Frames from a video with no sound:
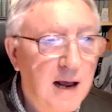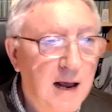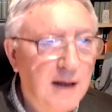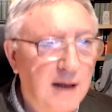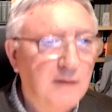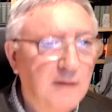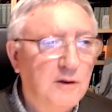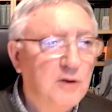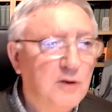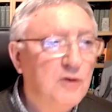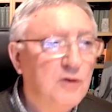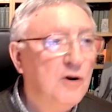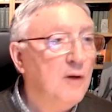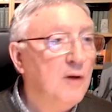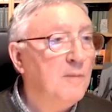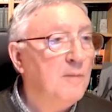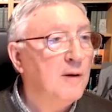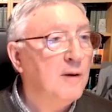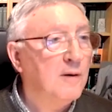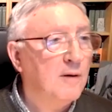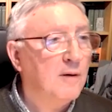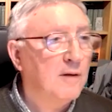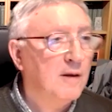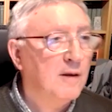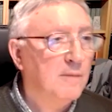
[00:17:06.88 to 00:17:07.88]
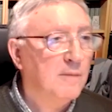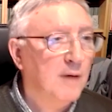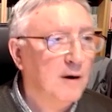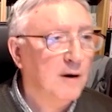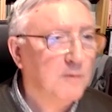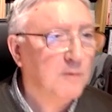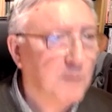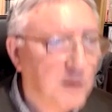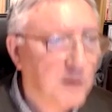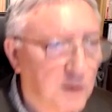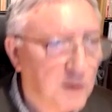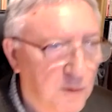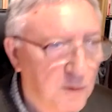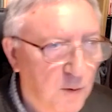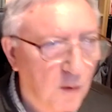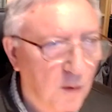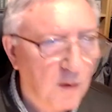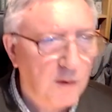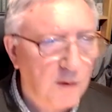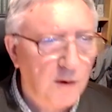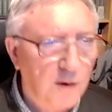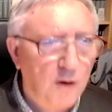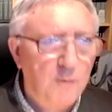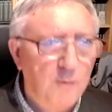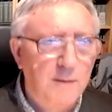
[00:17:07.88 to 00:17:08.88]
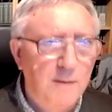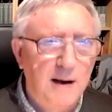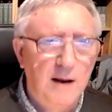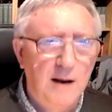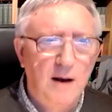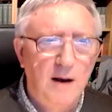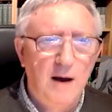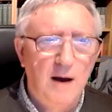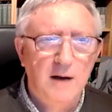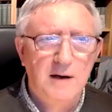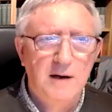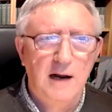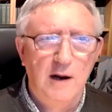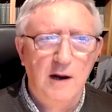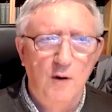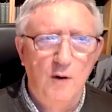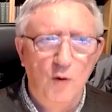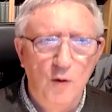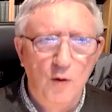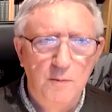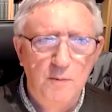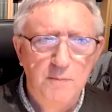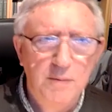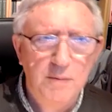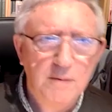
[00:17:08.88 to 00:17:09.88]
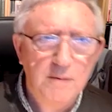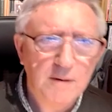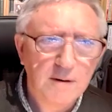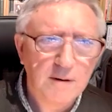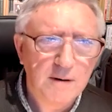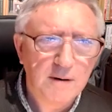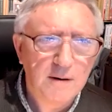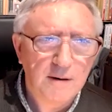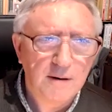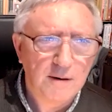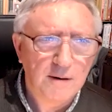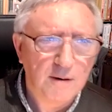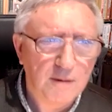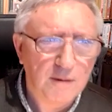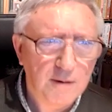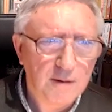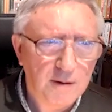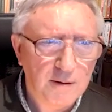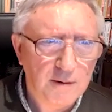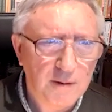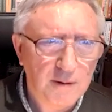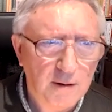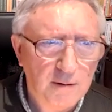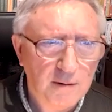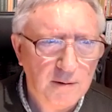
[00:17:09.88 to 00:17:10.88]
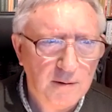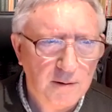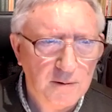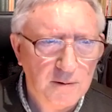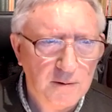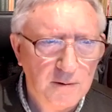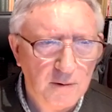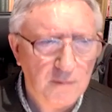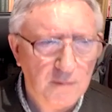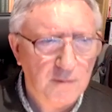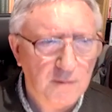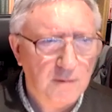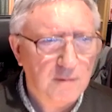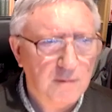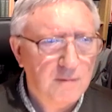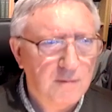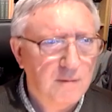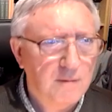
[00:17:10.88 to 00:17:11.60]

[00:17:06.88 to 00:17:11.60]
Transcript: like the Sermon on the Mount, which you all know by heart, I hope. No, you don't, you should do.